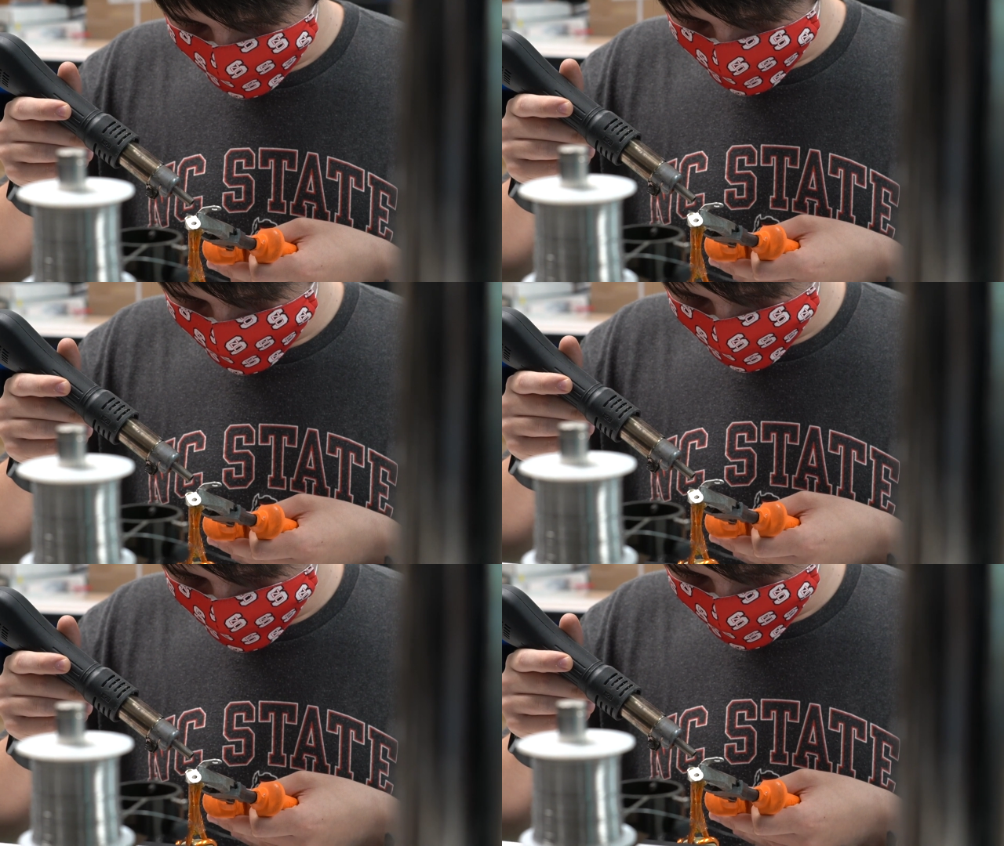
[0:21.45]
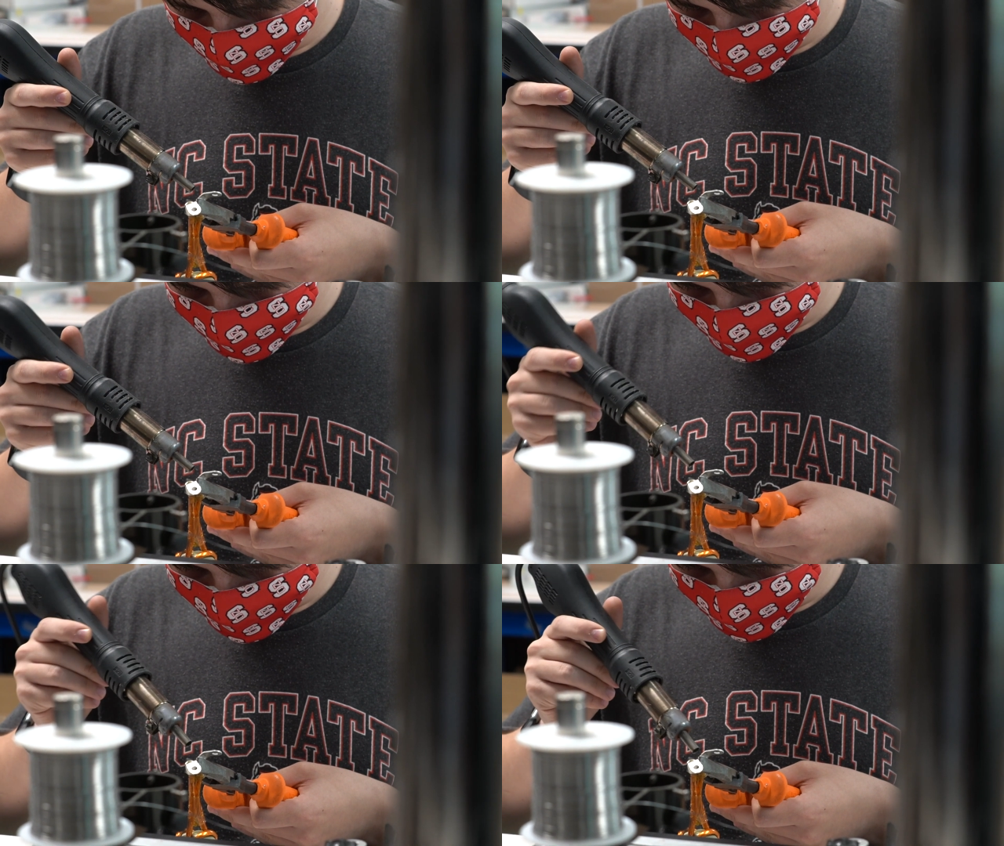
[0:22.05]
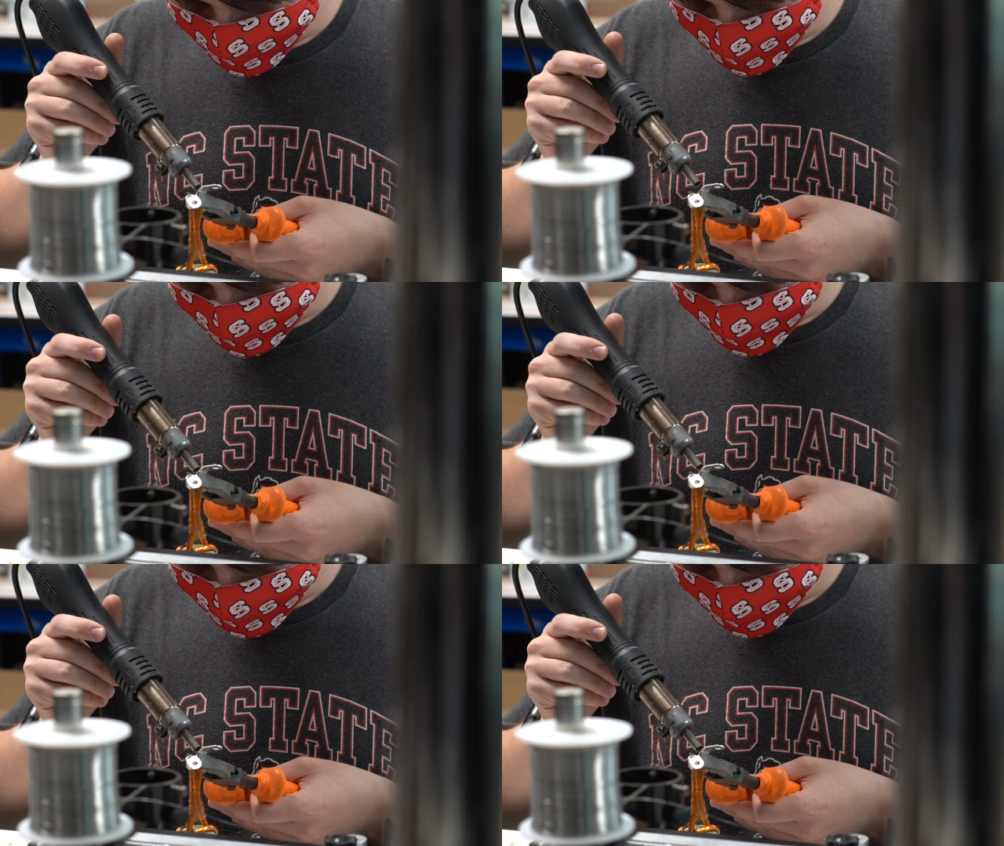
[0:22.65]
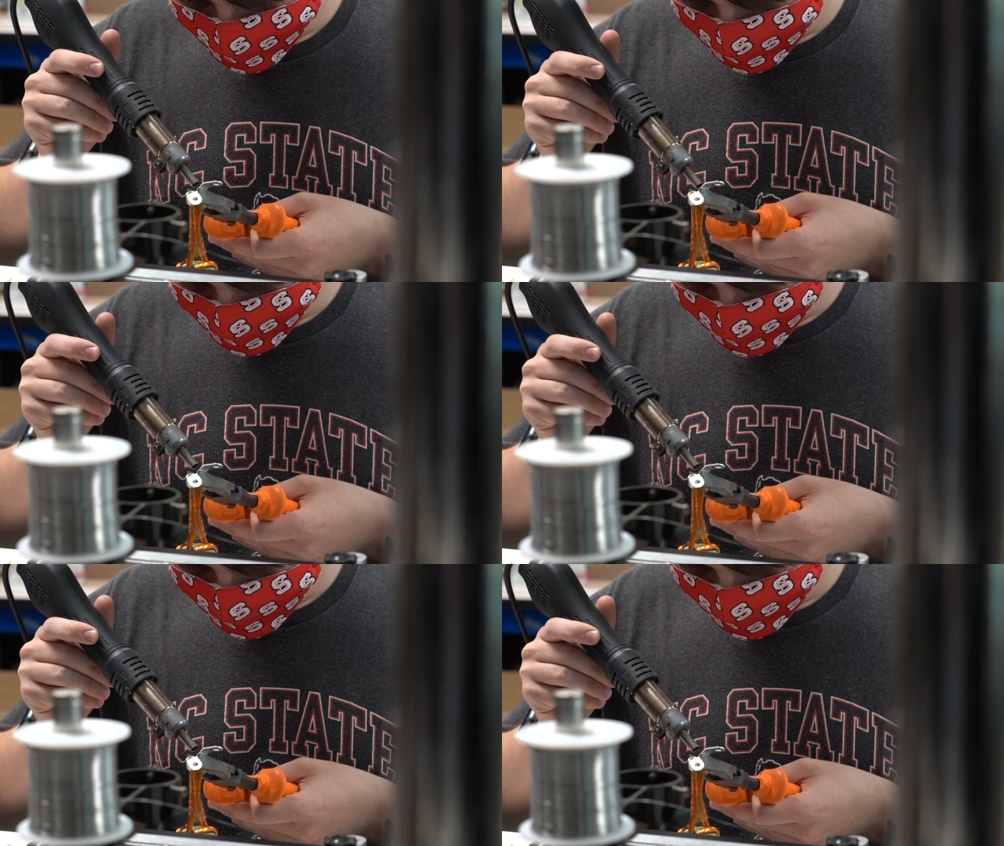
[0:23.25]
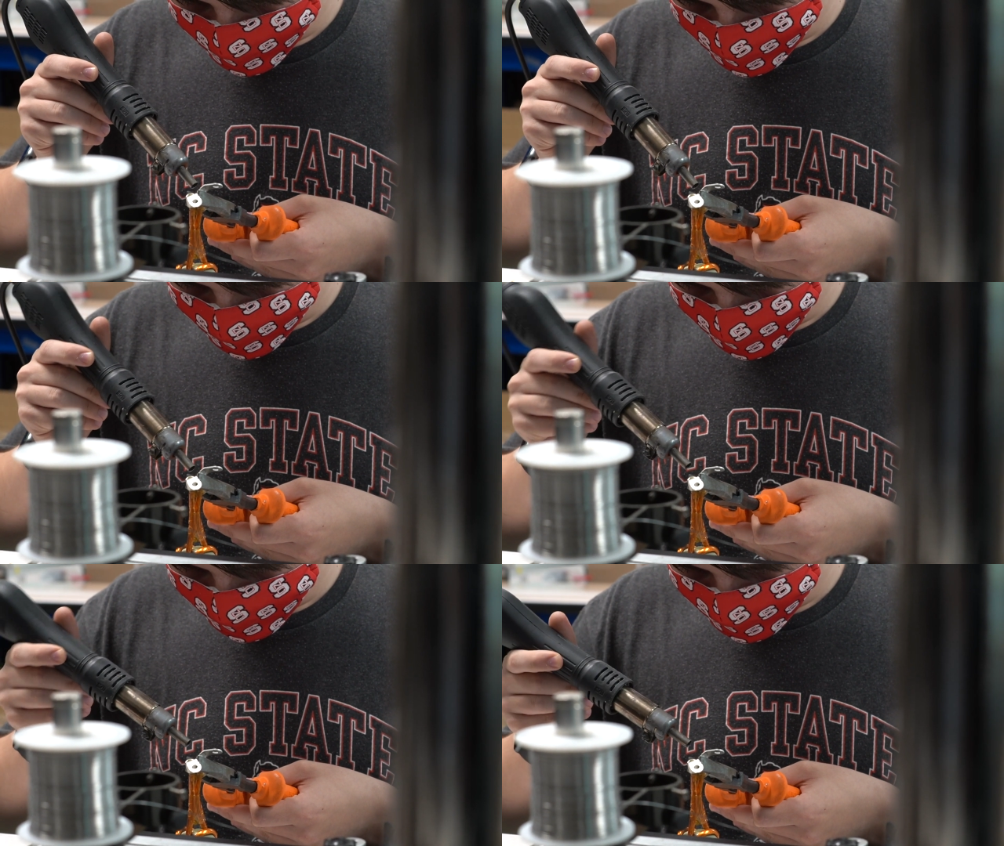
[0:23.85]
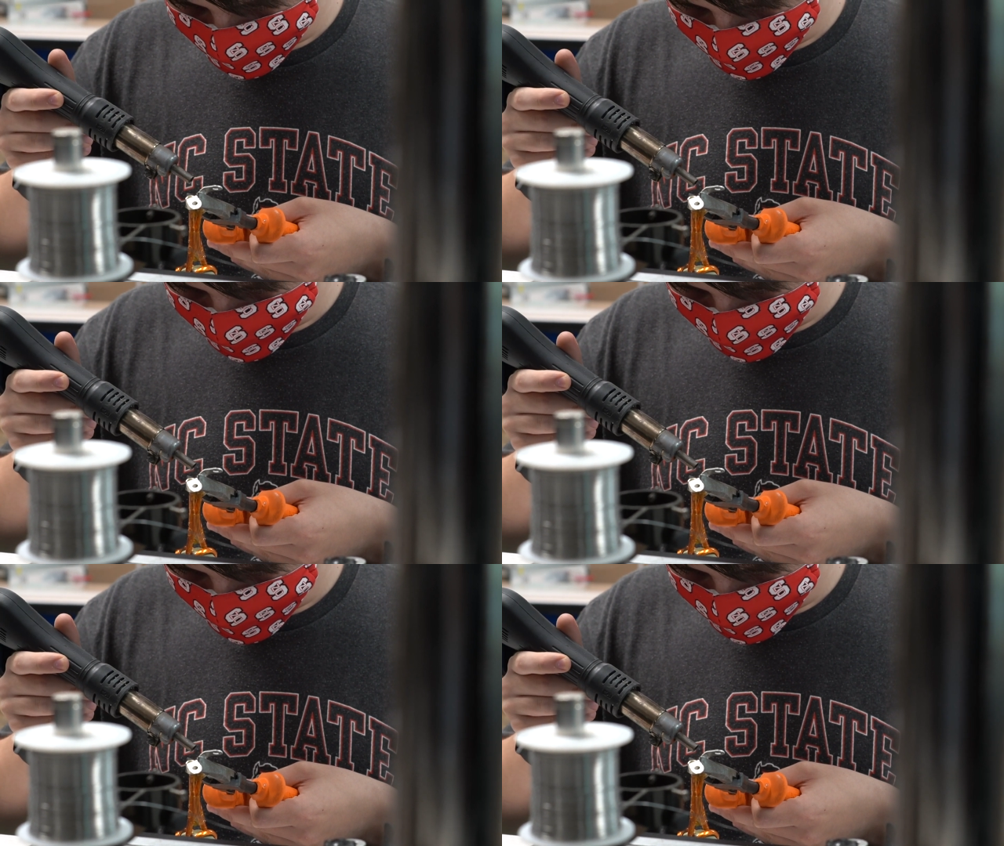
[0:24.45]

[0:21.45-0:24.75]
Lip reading: (no speaker visible)